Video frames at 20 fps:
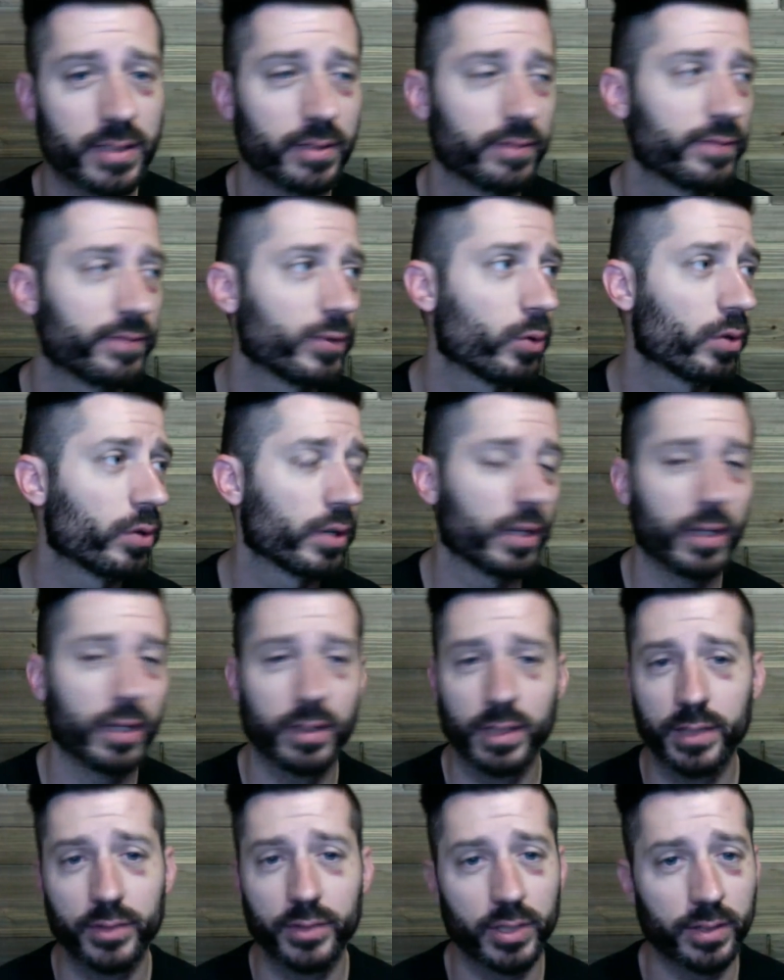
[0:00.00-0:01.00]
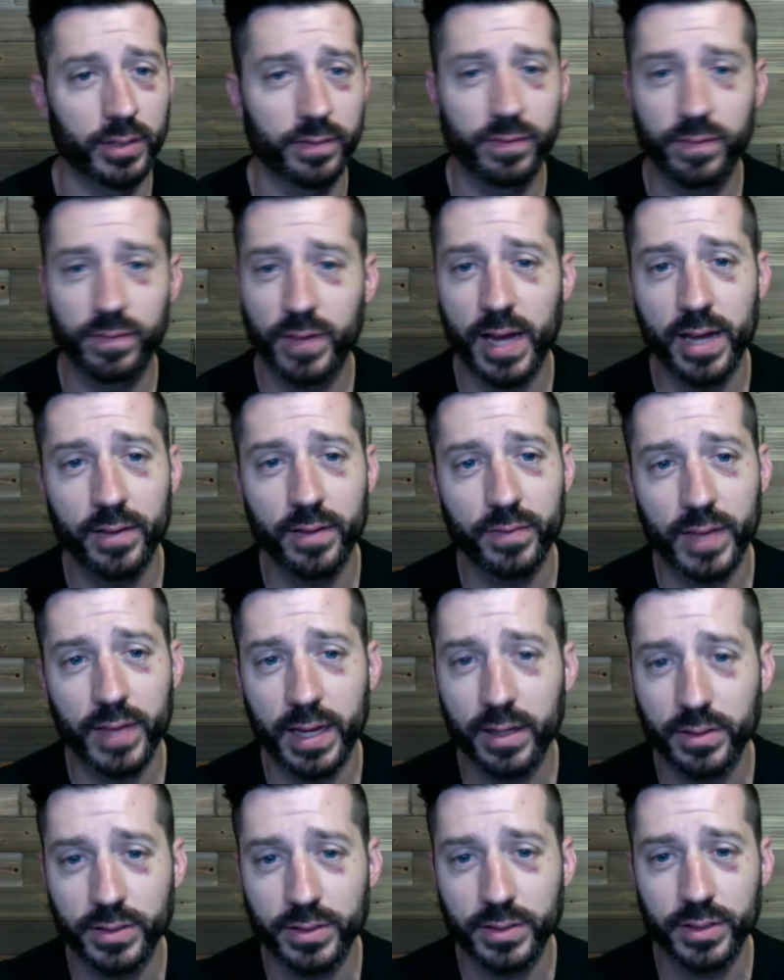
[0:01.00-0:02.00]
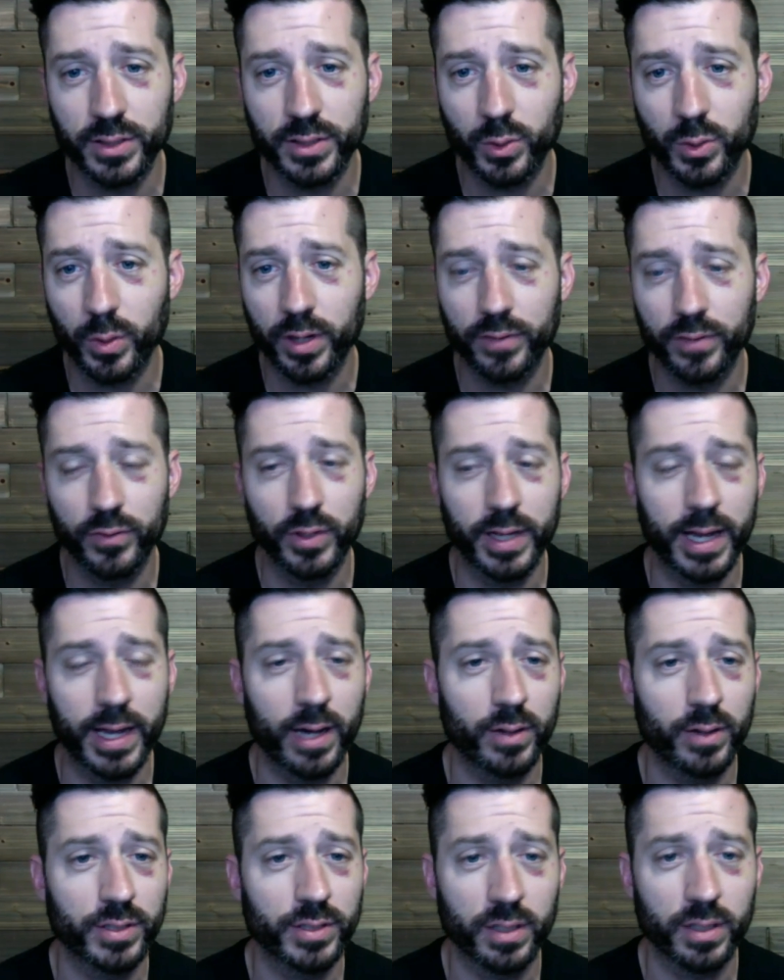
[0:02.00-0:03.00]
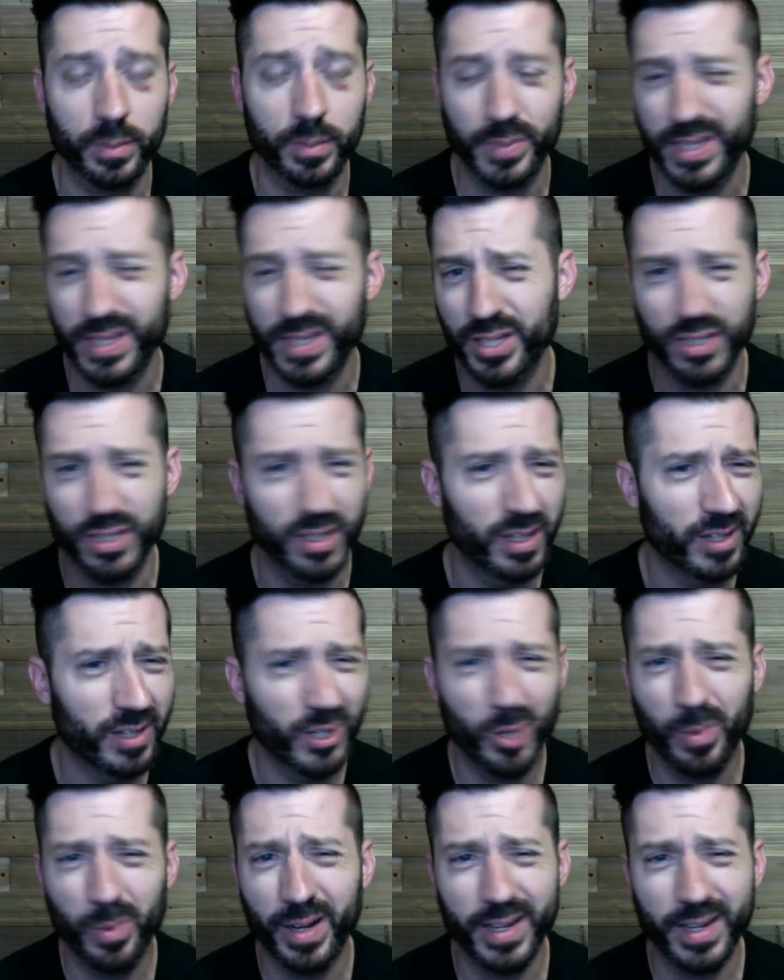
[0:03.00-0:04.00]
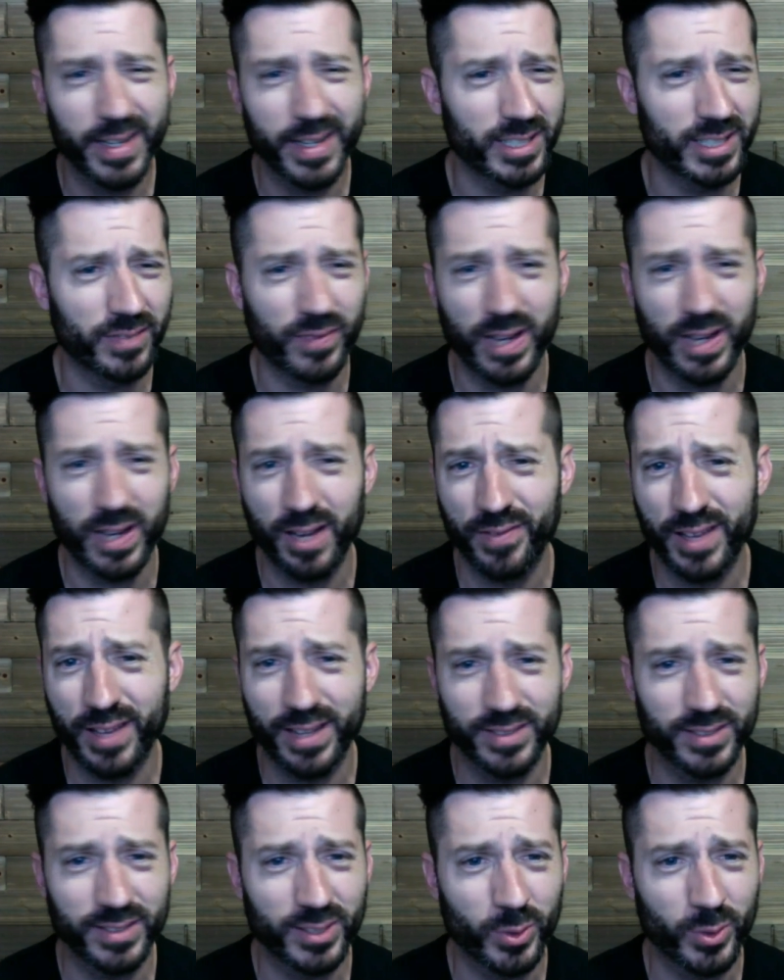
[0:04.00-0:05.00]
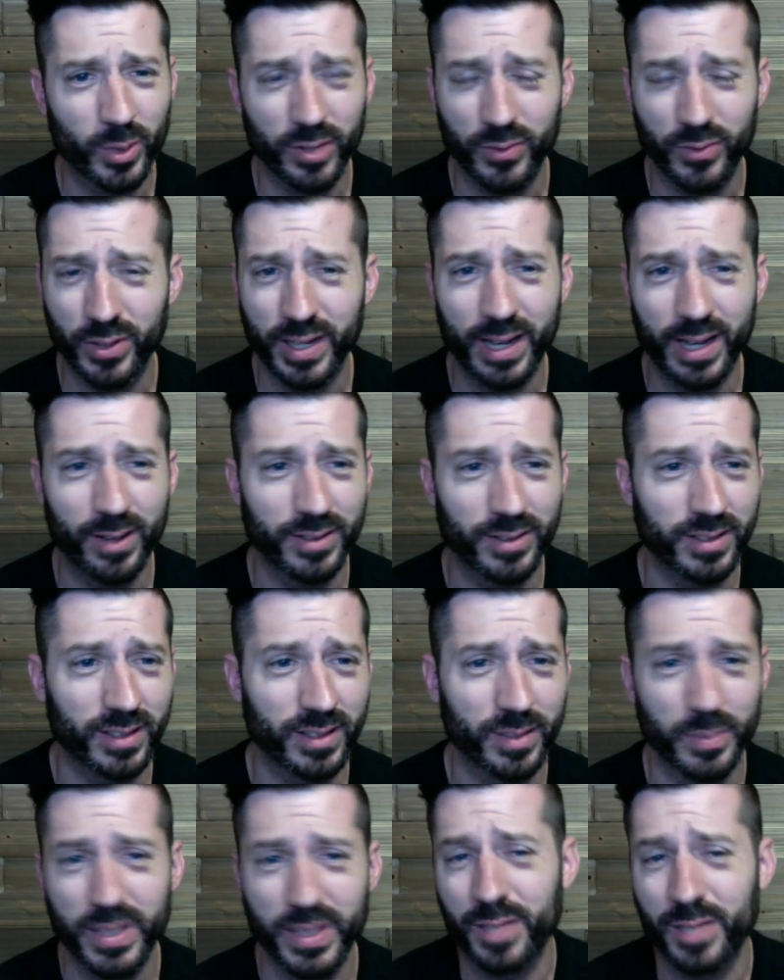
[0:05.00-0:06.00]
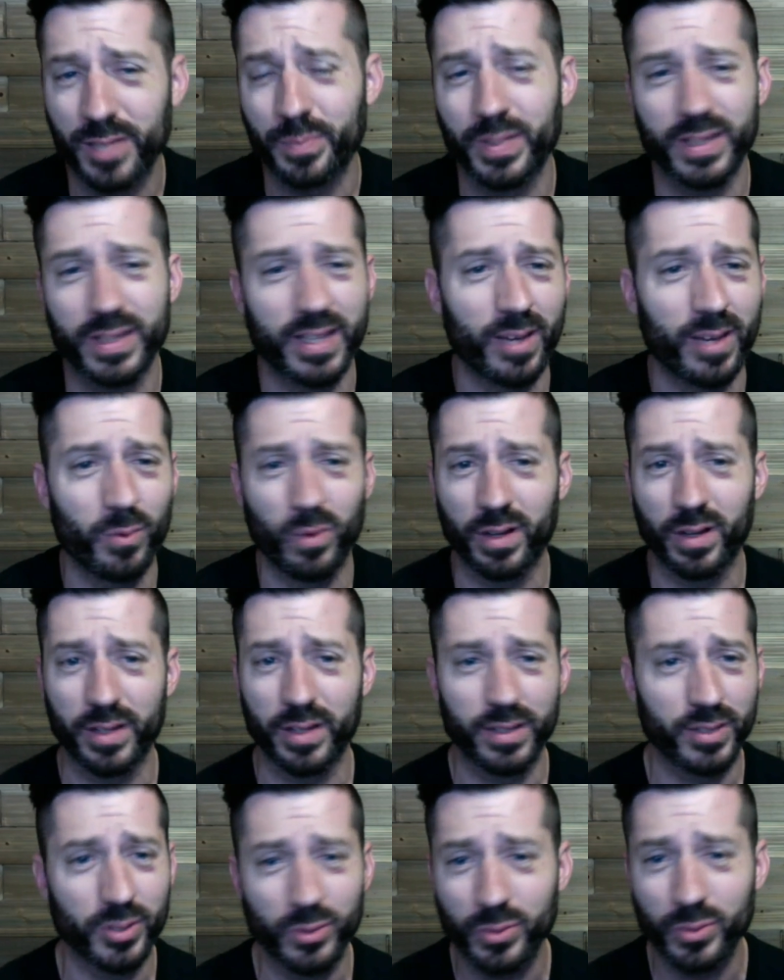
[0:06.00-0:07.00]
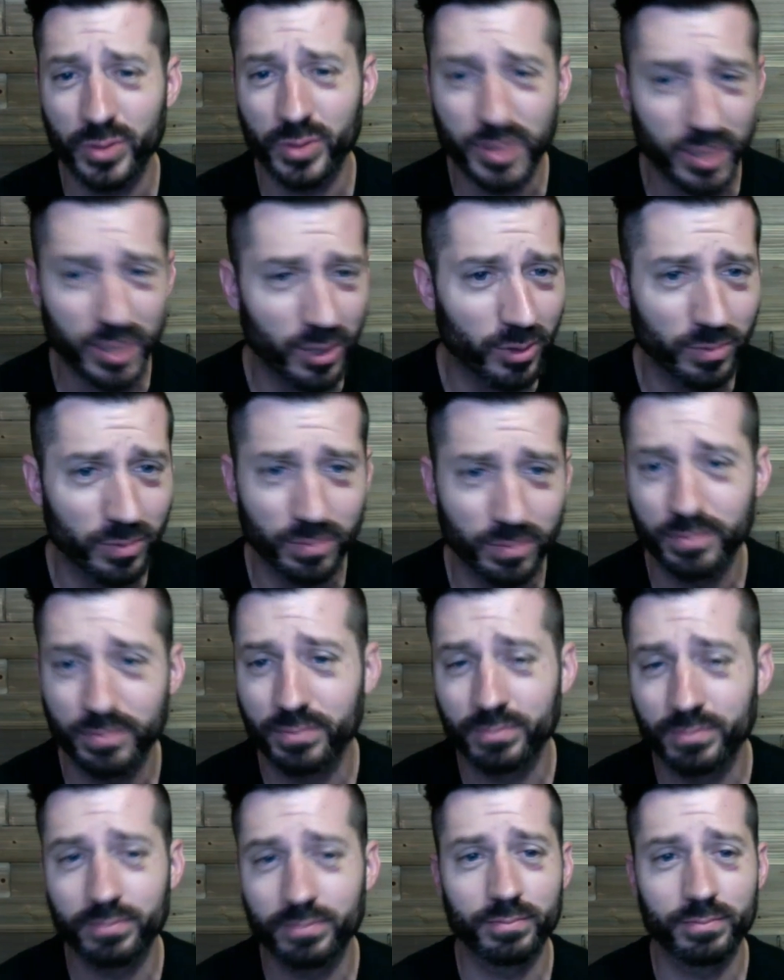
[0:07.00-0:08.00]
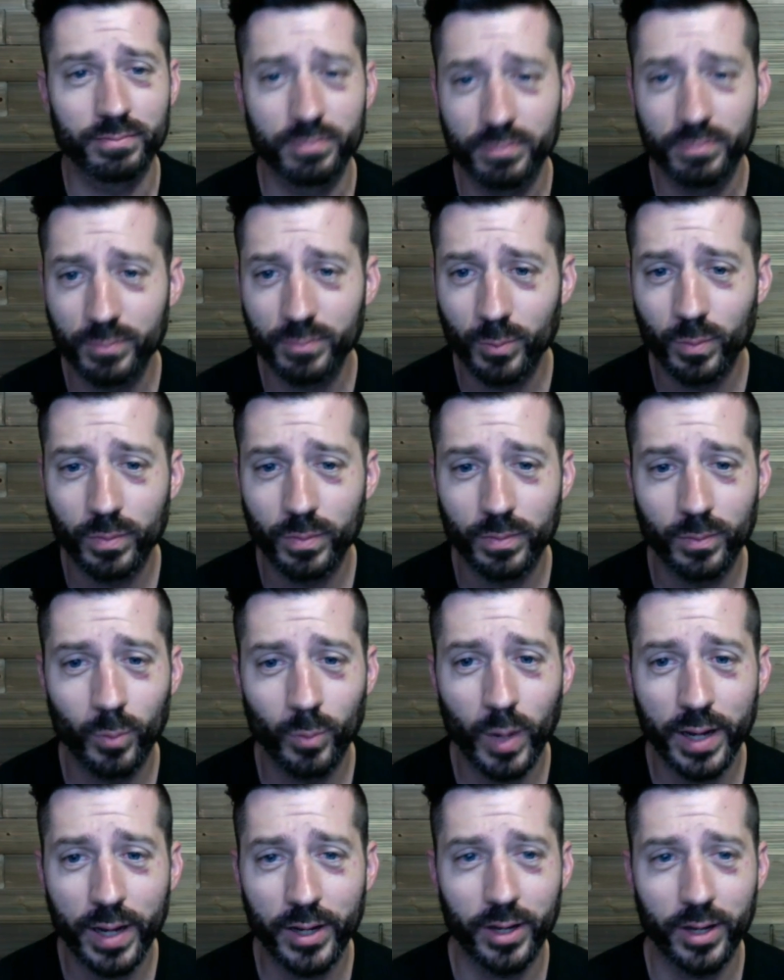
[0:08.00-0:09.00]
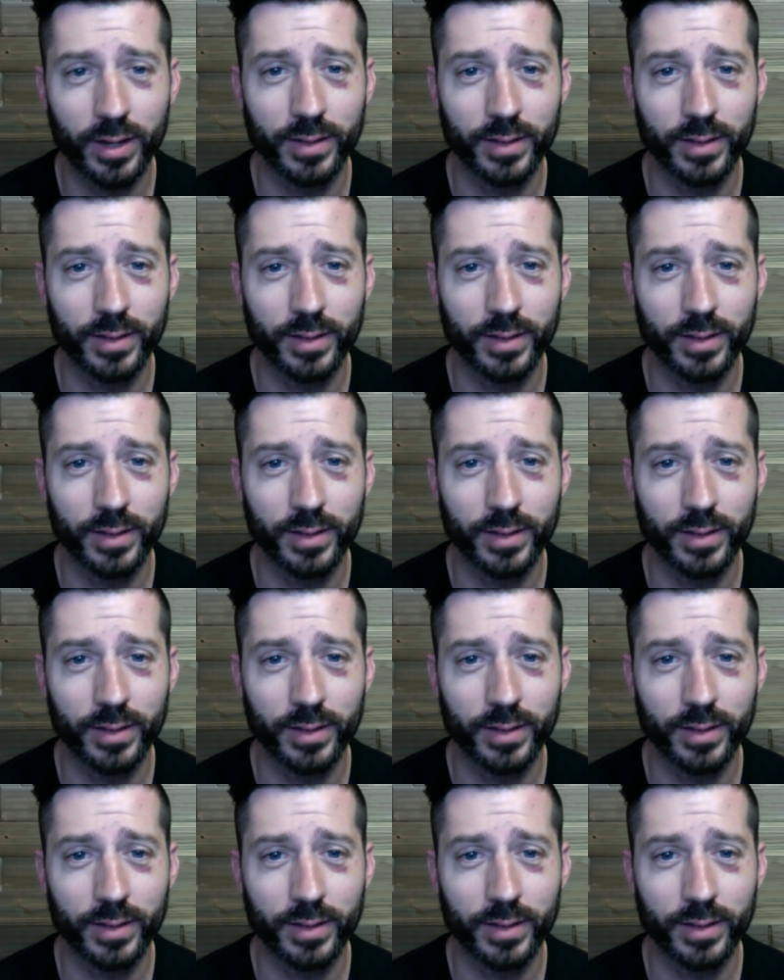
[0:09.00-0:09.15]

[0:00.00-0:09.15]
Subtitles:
Florida and live in a 5,000 square foot house on a beach. Nobody needs a 5,000 square foot house on the beach, but they wanted to, so why not?